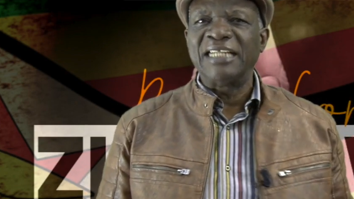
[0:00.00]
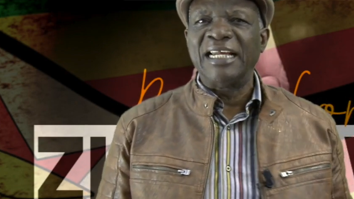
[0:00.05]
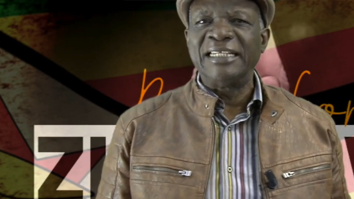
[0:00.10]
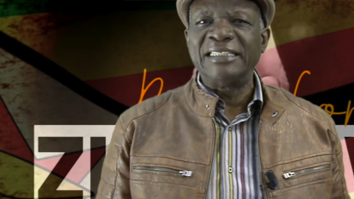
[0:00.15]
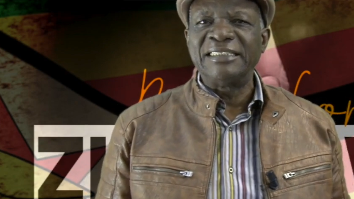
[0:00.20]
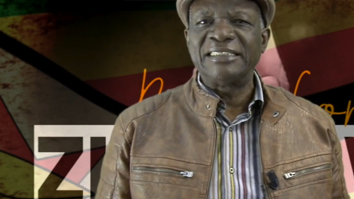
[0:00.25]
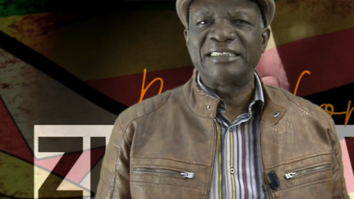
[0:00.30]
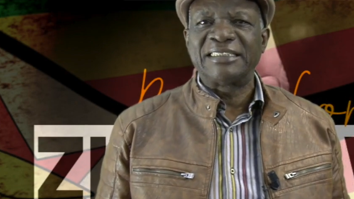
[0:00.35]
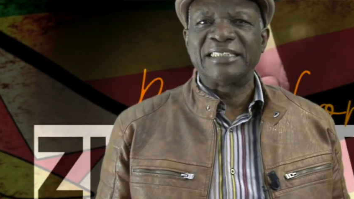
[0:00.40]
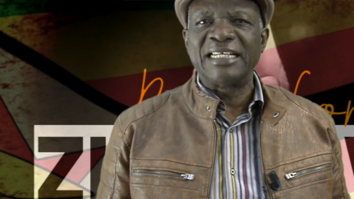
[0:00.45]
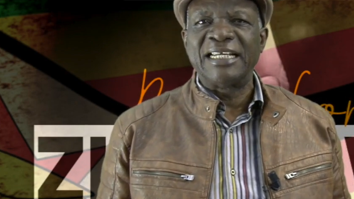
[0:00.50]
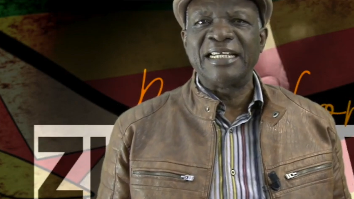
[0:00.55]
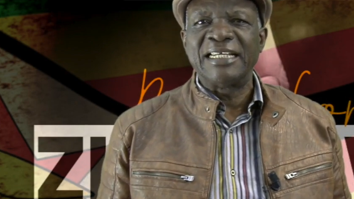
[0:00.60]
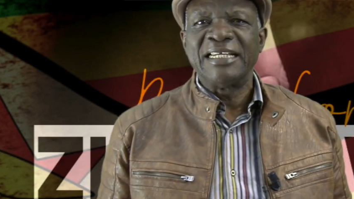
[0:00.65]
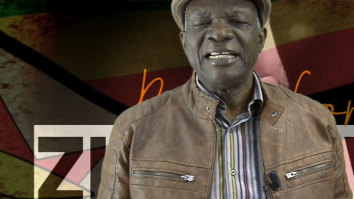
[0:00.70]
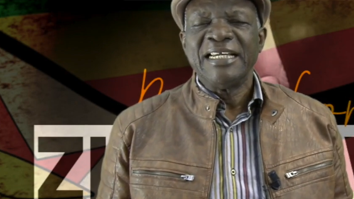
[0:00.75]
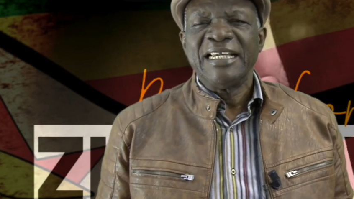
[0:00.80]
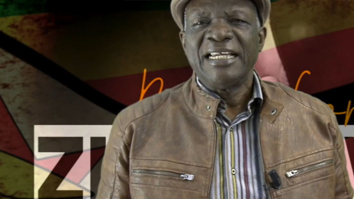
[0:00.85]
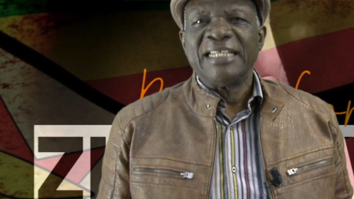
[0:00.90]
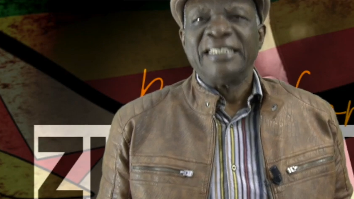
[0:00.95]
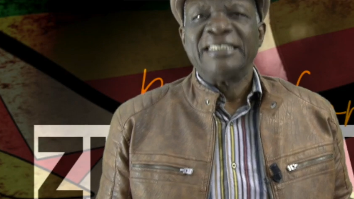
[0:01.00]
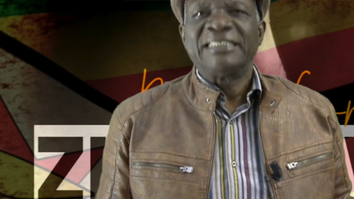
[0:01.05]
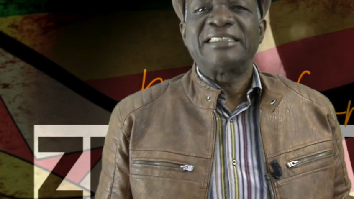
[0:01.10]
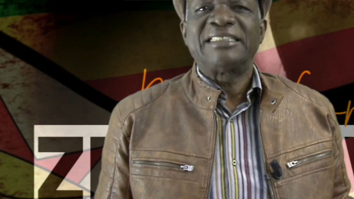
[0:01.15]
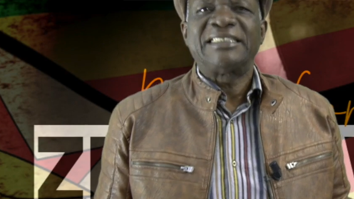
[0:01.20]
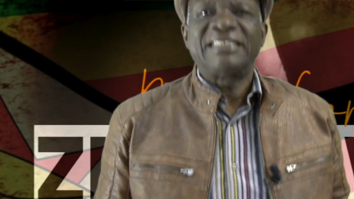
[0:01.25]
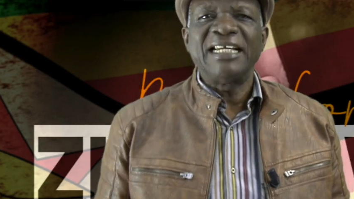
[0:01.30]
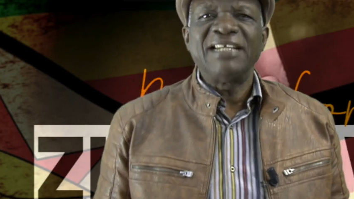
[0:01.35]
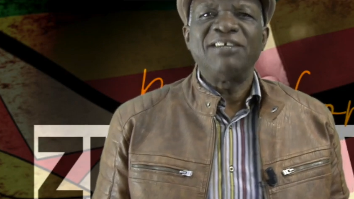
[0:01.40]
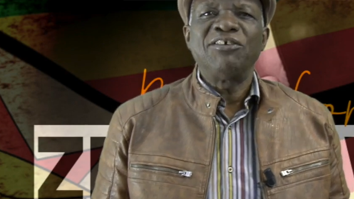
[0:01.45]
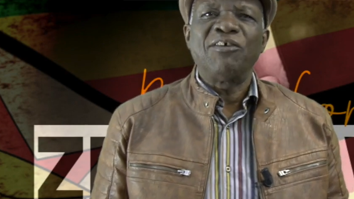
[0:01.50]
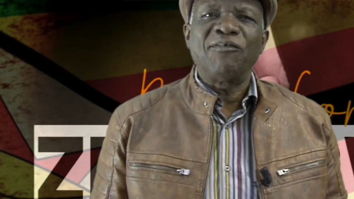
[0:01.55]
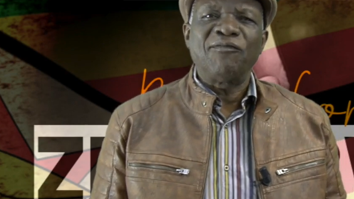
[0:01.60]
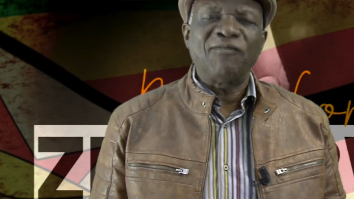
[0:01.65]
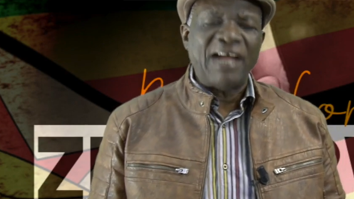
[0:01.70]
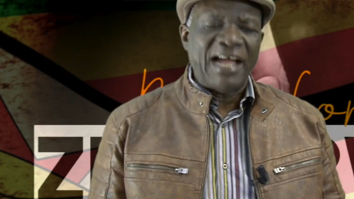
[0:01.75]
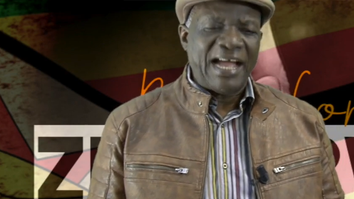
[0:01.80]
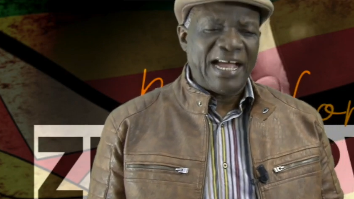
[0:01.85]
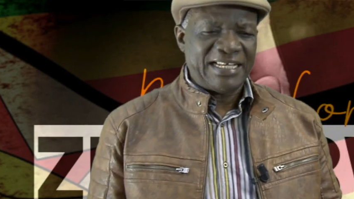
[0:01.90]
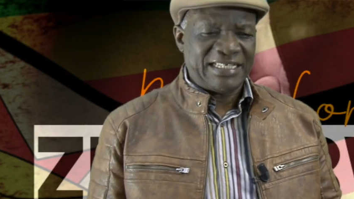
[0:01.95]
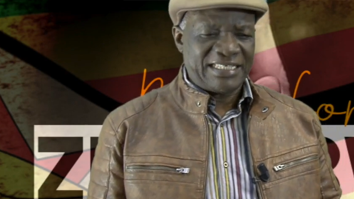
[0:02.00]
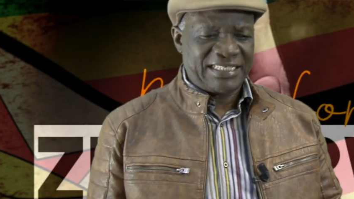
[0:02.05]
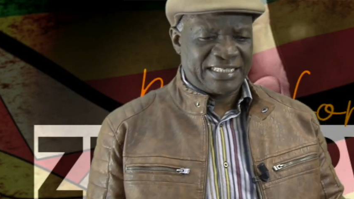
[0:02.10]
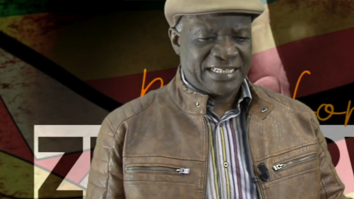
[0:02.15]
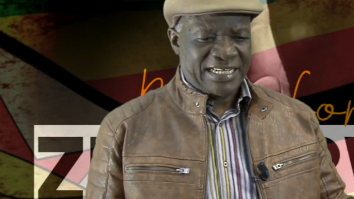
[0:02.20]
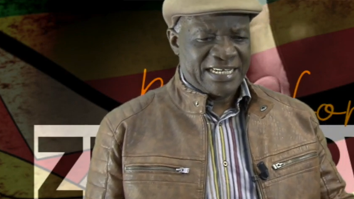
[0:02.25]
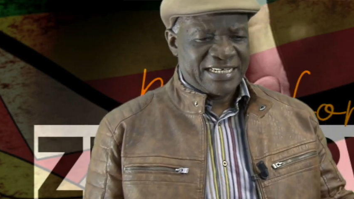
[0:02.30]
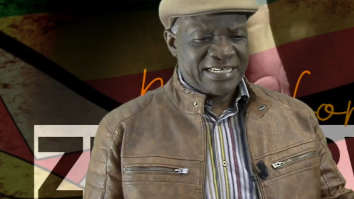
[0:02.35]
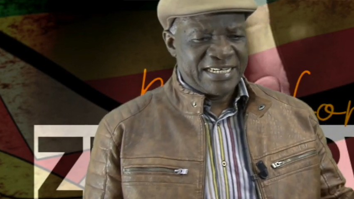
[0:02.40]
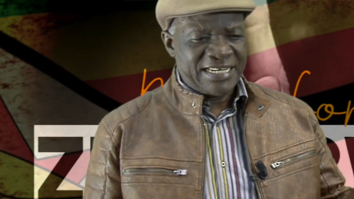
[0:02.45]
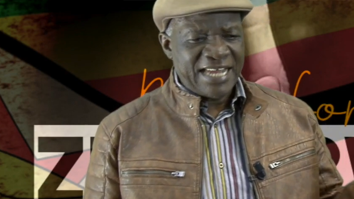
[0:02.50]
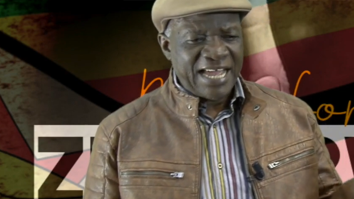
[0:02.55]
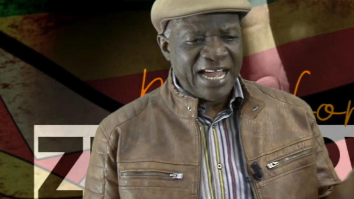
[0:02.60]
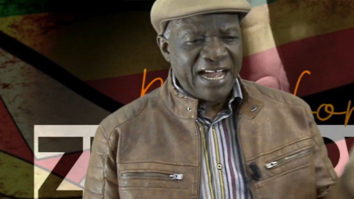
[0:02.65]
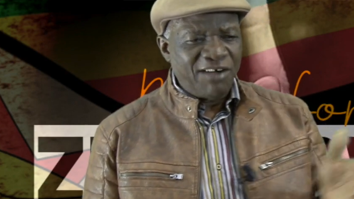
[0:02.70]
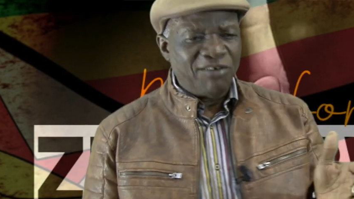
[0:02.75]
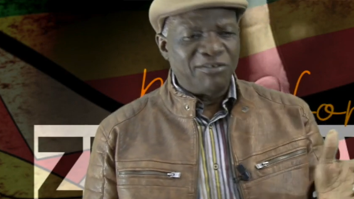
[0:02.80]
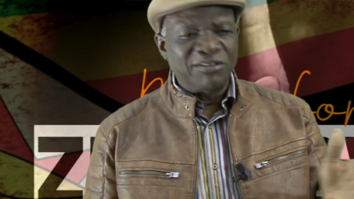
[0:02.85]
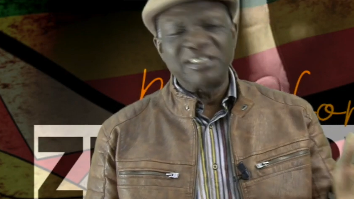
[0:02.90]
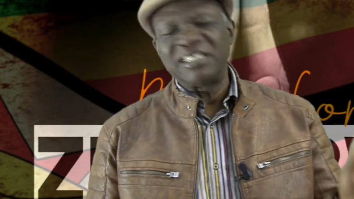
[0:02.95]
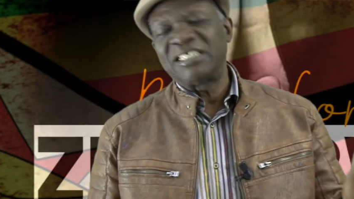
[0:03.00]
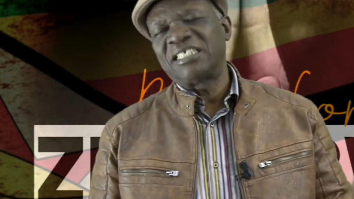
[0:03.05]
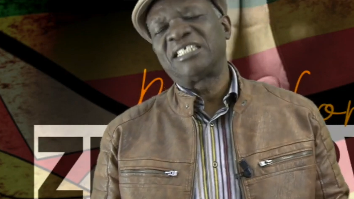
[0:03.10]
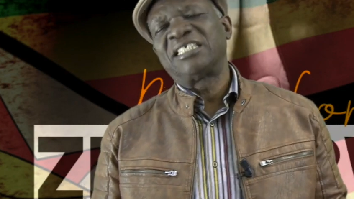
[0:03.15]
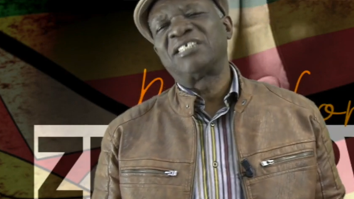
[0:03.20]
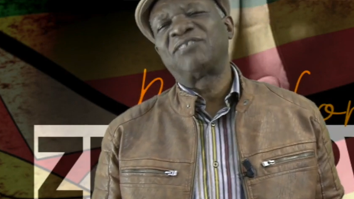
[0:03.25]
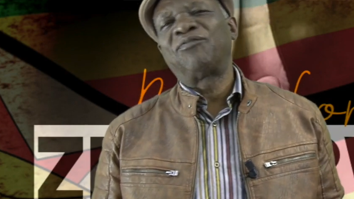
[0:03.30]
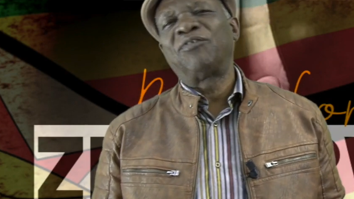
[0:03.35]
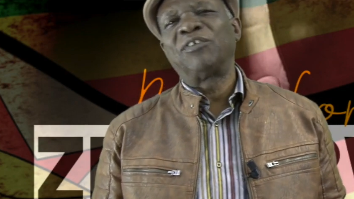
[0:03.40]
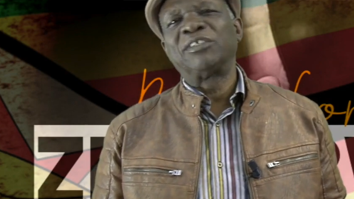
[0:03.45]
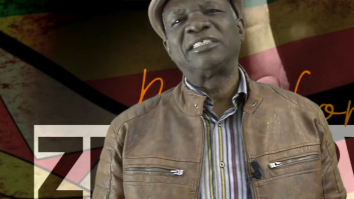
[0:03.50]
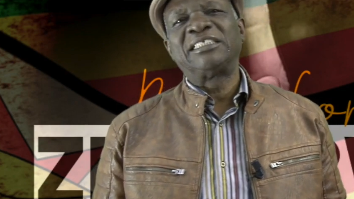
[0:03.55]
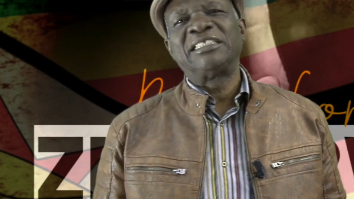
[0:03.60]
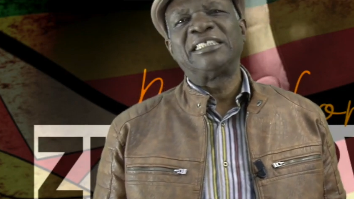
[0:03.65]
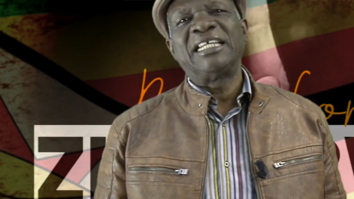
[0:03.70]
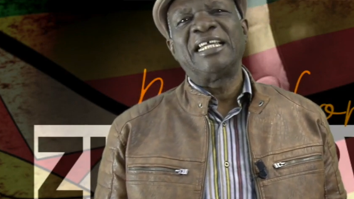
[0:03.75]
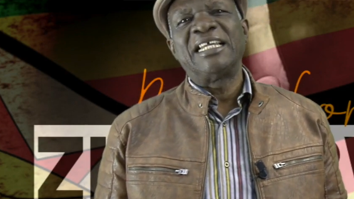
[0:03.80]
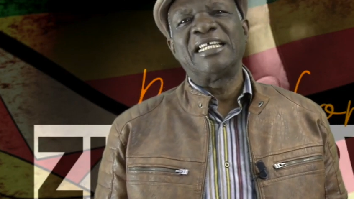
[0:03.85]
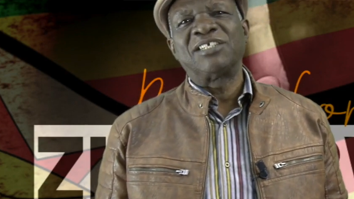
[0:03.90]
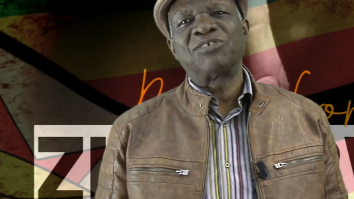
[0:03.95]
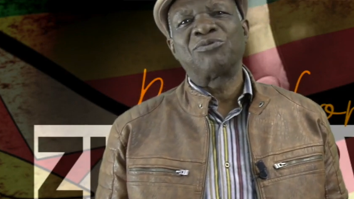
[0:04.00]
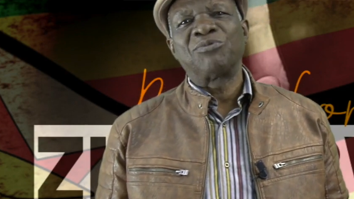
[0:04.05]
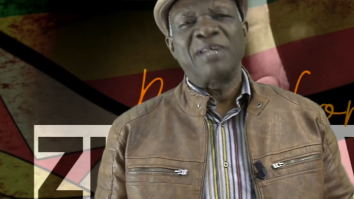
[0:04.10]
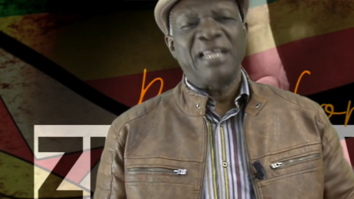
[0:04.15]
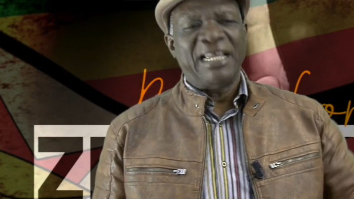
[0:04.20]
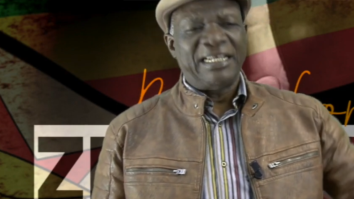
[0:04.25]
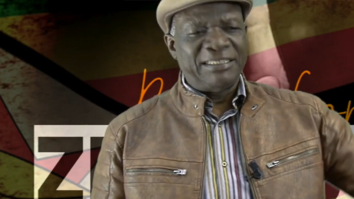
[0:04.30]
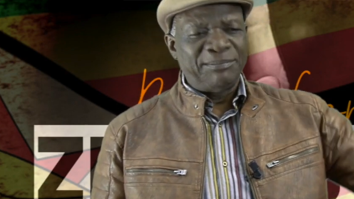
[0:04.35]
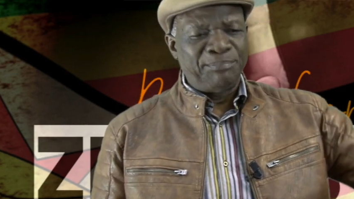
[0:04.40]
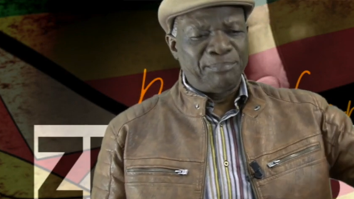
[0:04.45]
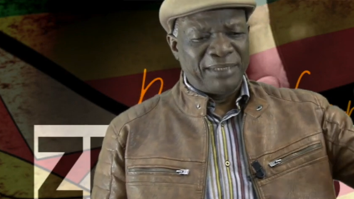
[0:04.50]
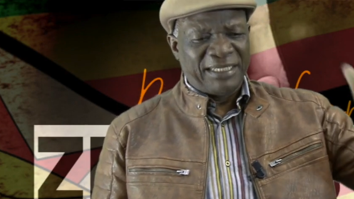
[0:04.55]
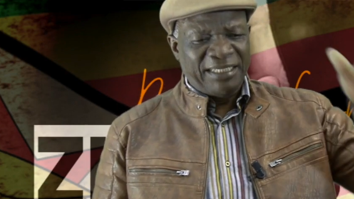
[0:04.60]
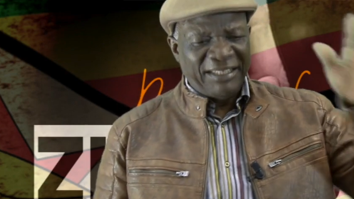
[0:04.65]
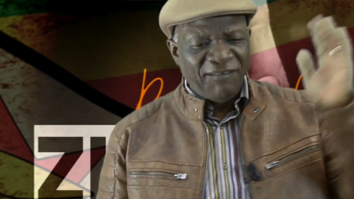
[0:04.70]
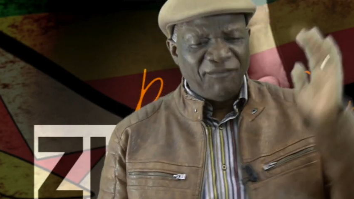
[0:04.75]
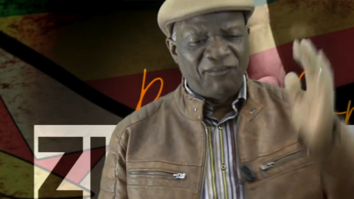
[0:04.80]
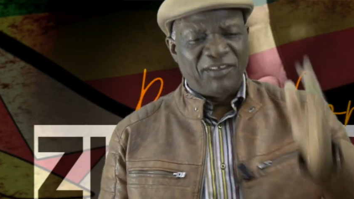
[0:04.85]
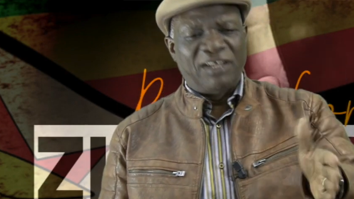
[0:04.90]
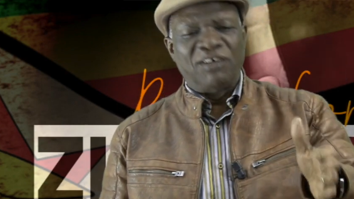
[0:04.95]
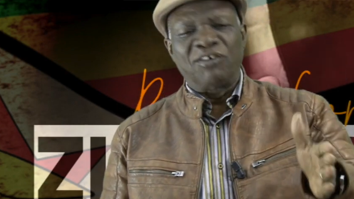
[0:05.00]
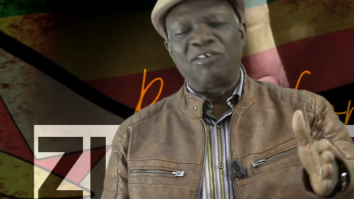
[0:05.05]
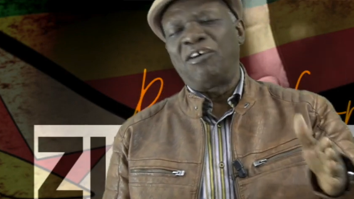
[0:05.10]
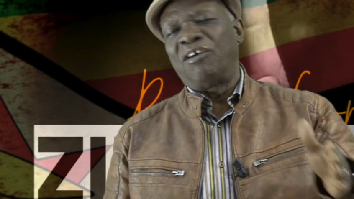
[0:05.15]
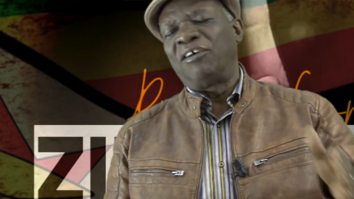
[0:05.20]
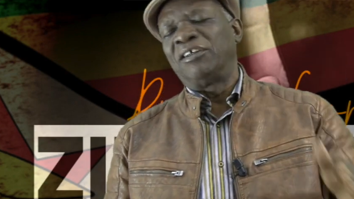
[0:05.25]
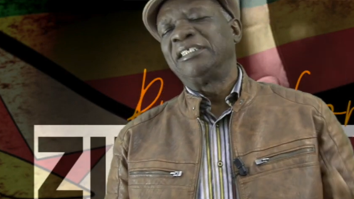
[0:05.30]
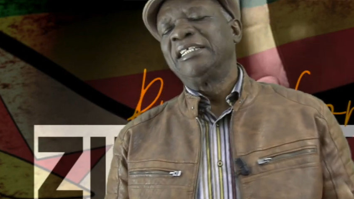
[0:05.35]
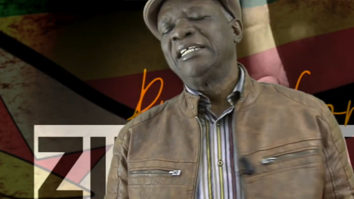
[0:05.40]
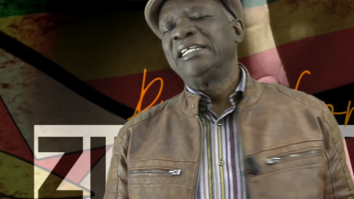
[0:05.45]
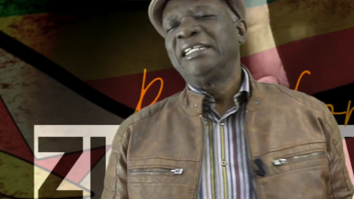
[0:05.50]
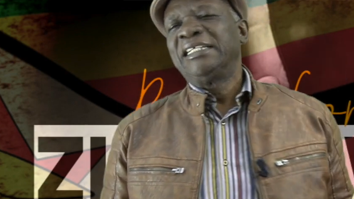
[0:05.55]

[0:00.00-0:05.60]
And instead of us now, this is 40 years, we are believing God